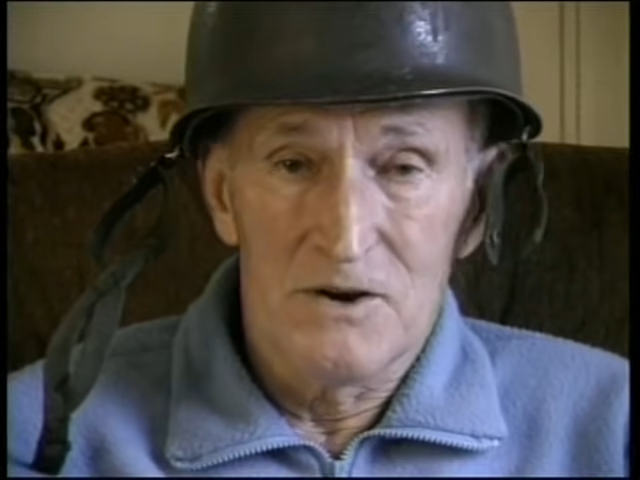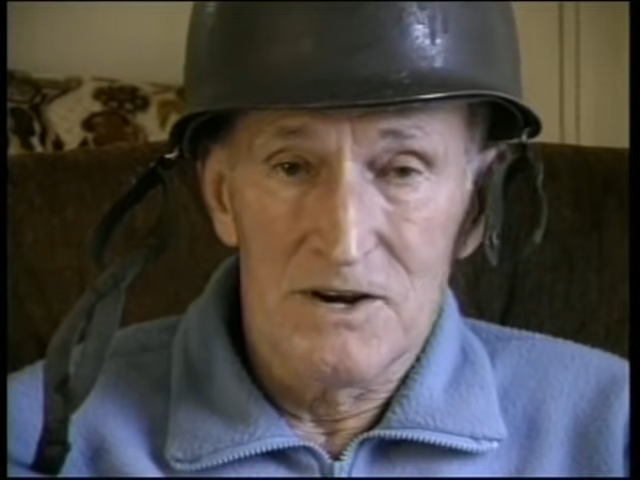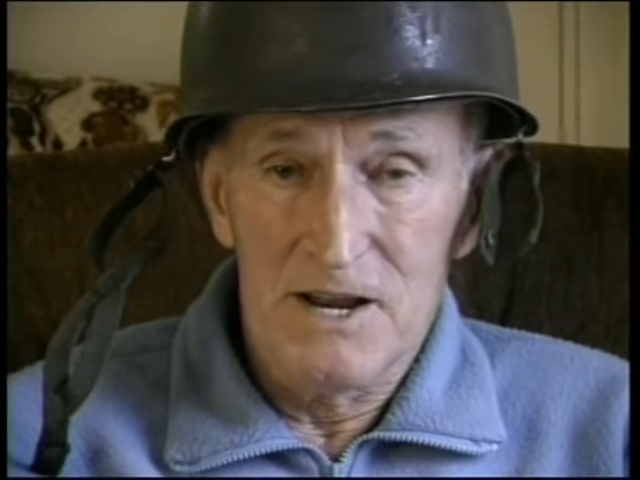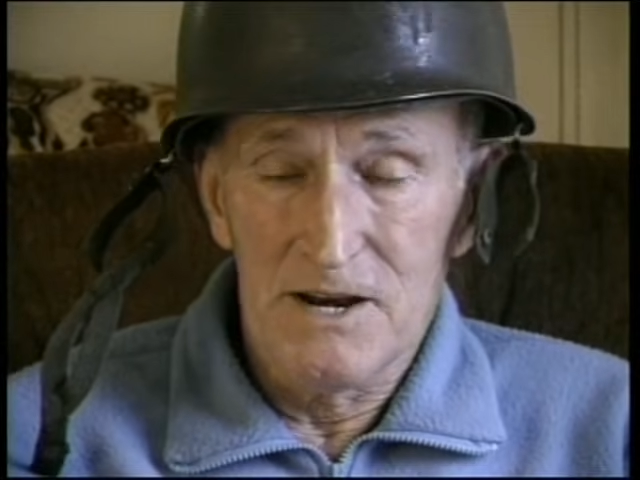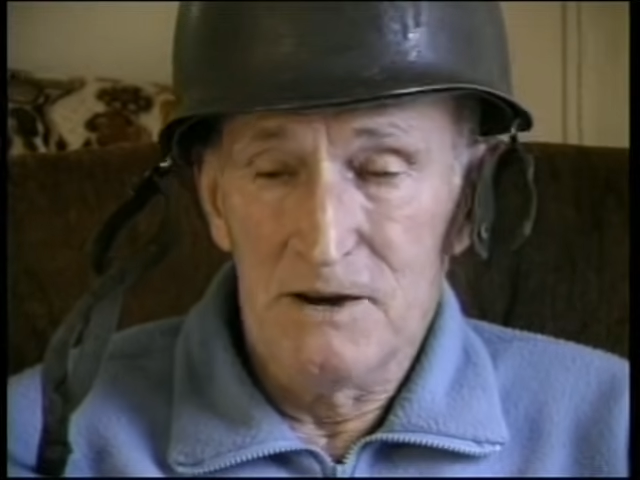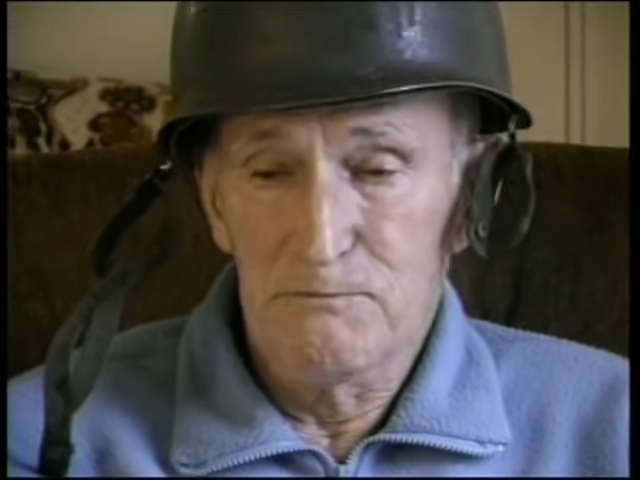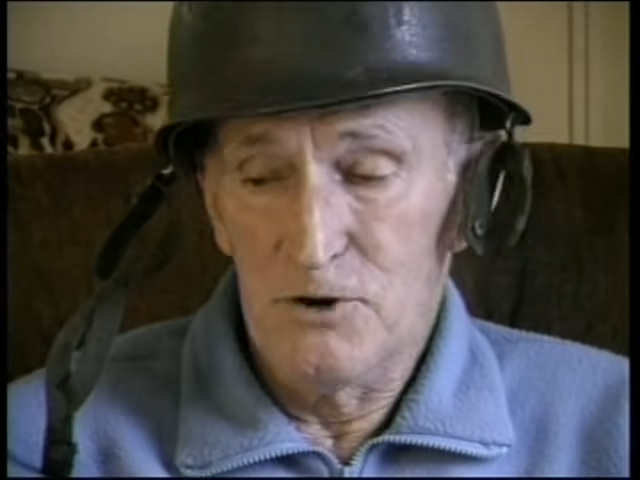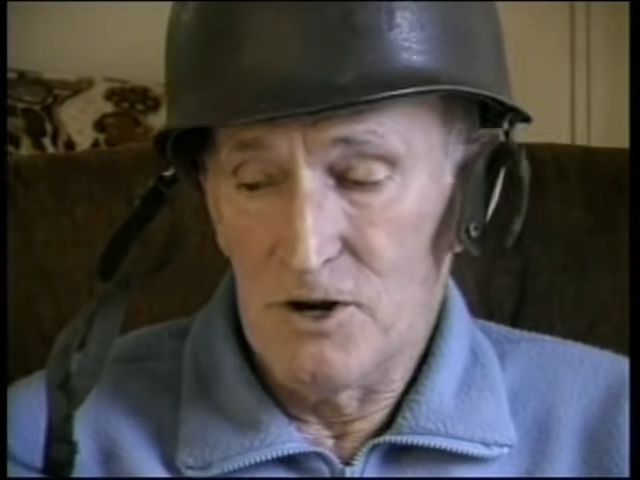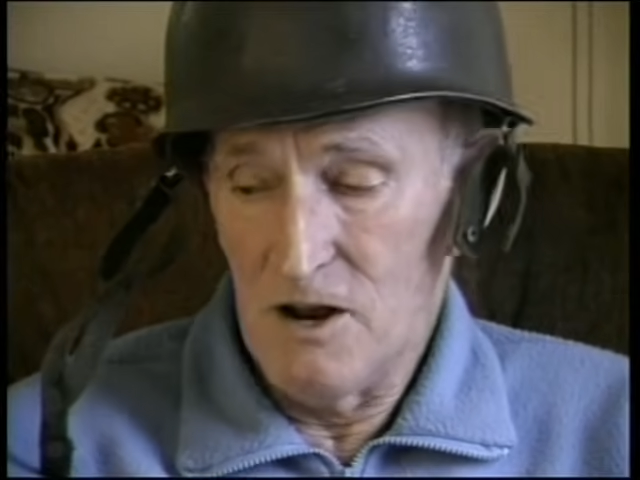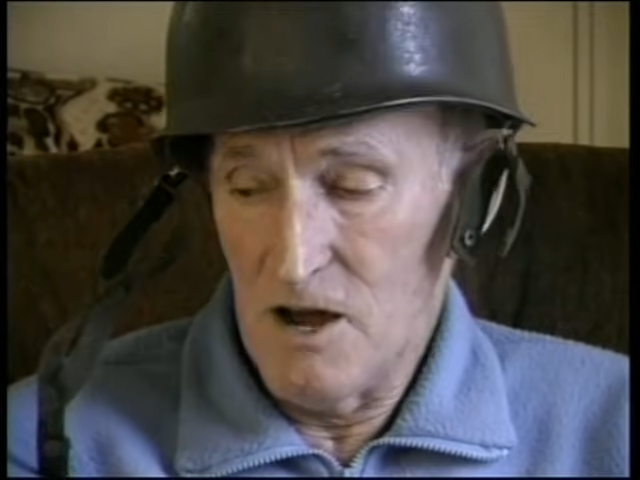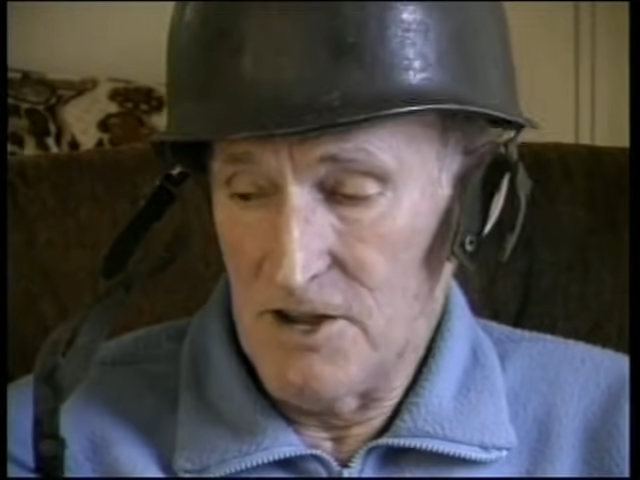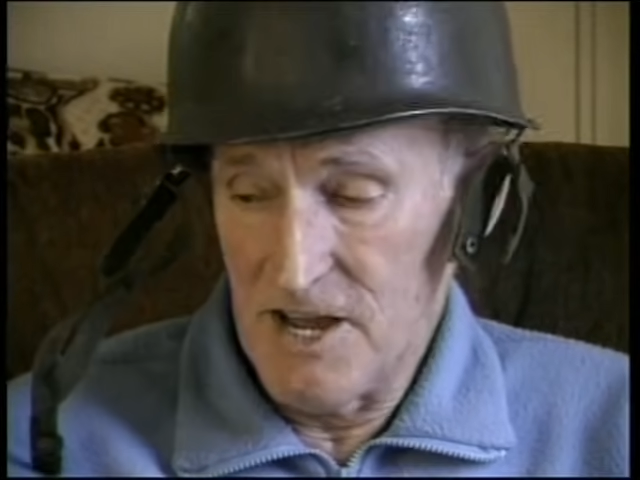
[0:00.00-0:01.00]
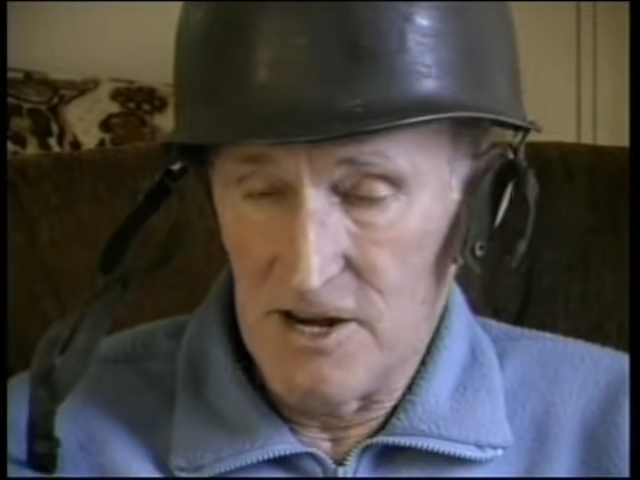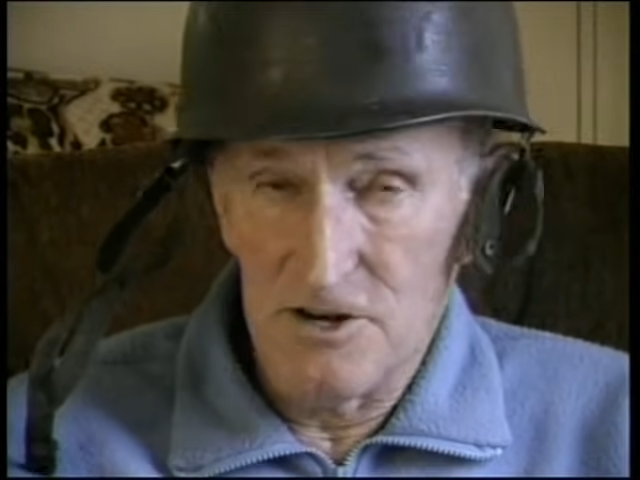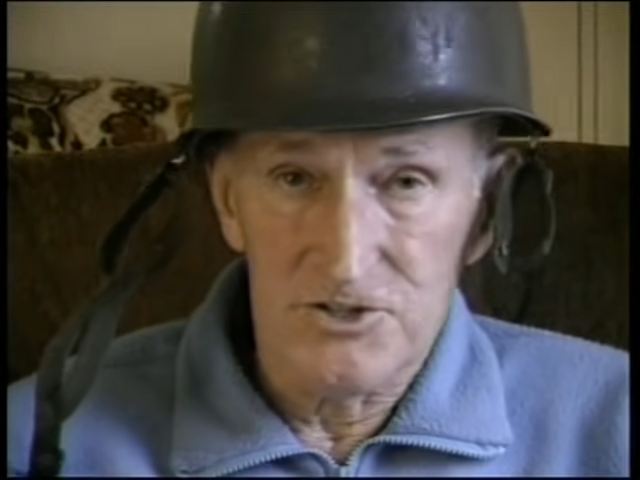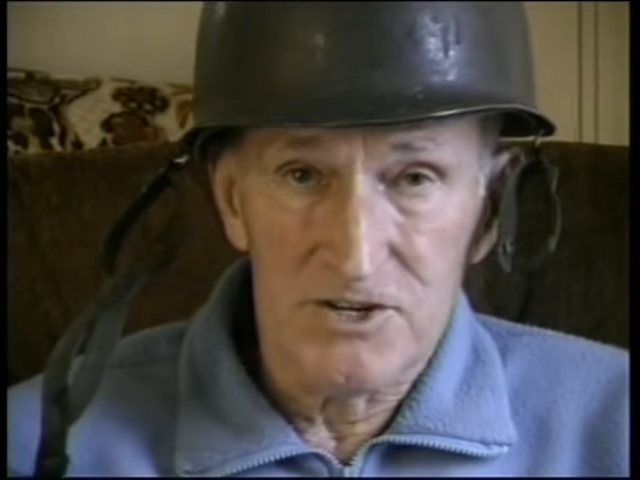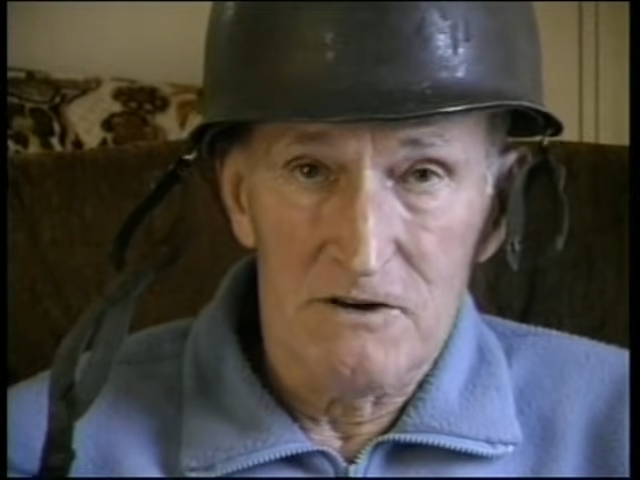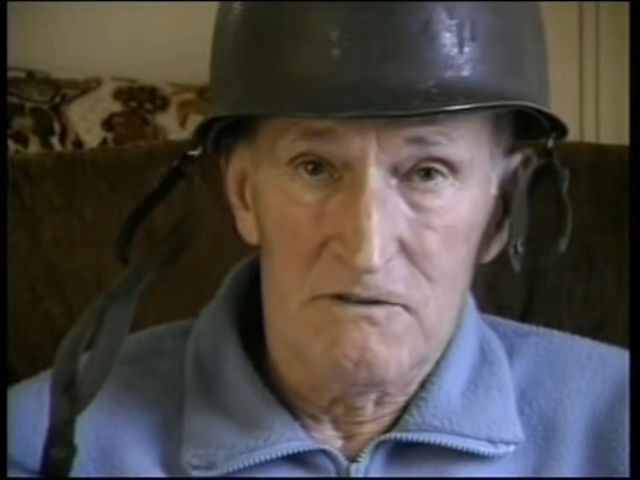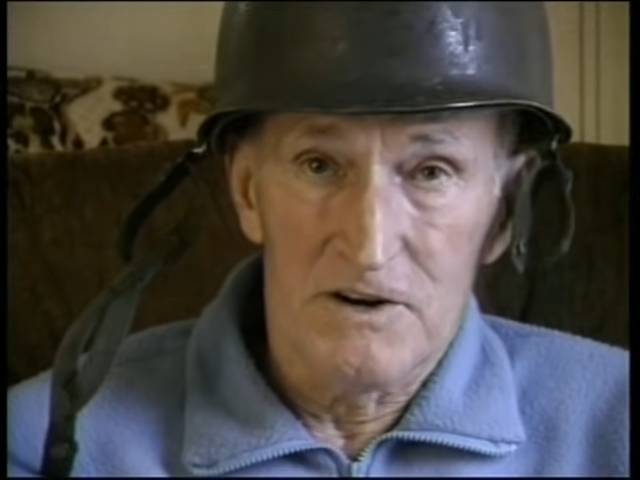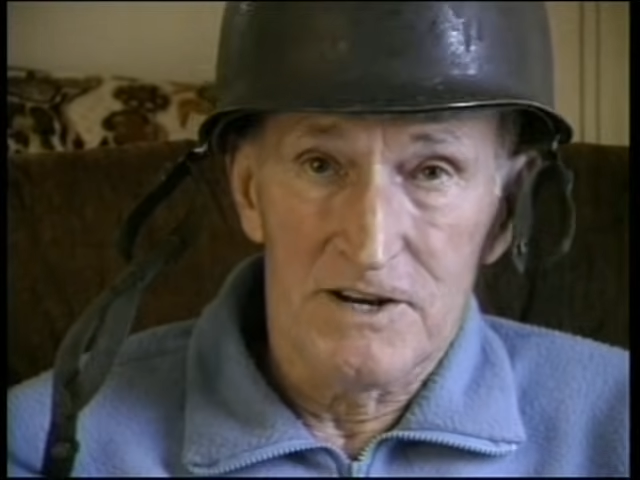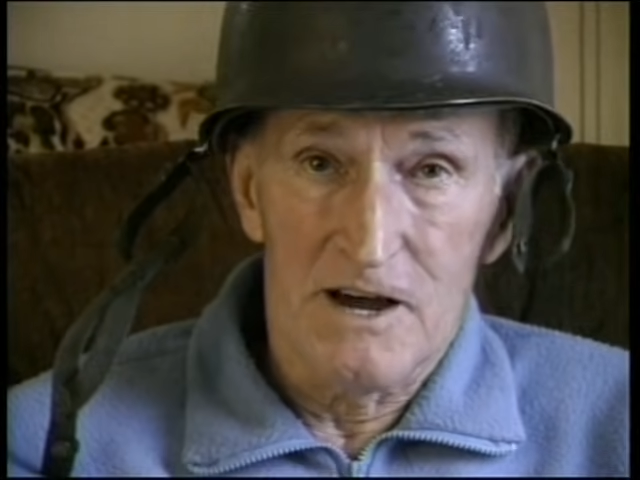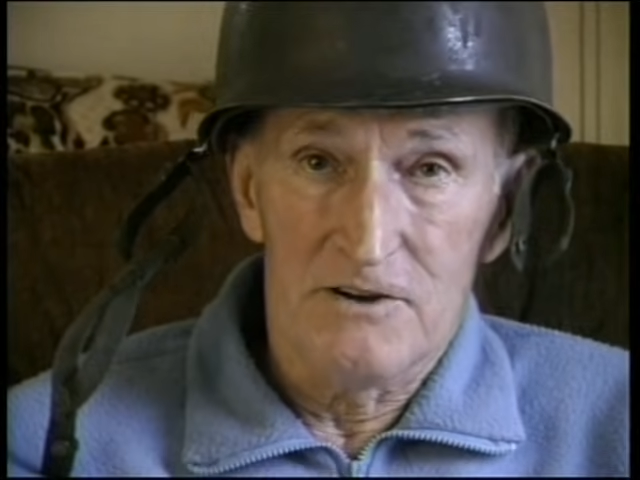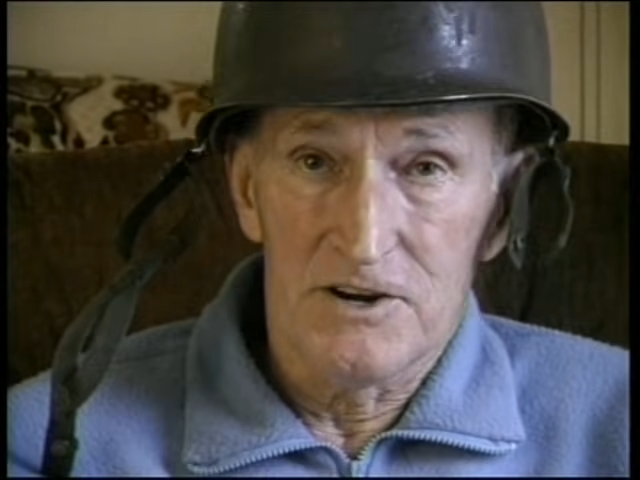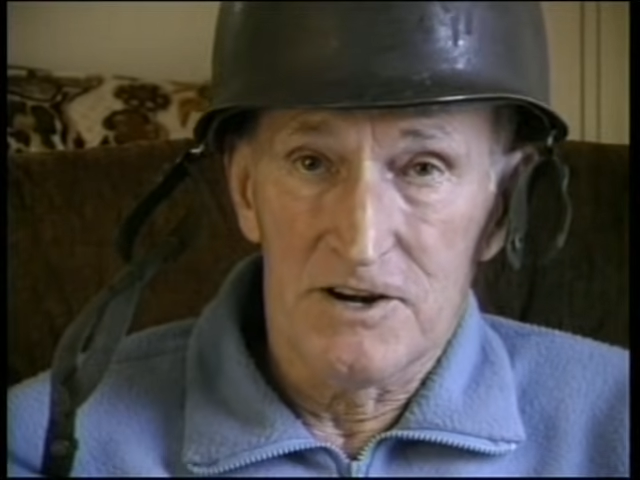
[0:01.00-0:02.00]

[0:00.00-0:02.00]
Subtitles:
and then they'd put a long handle shovel down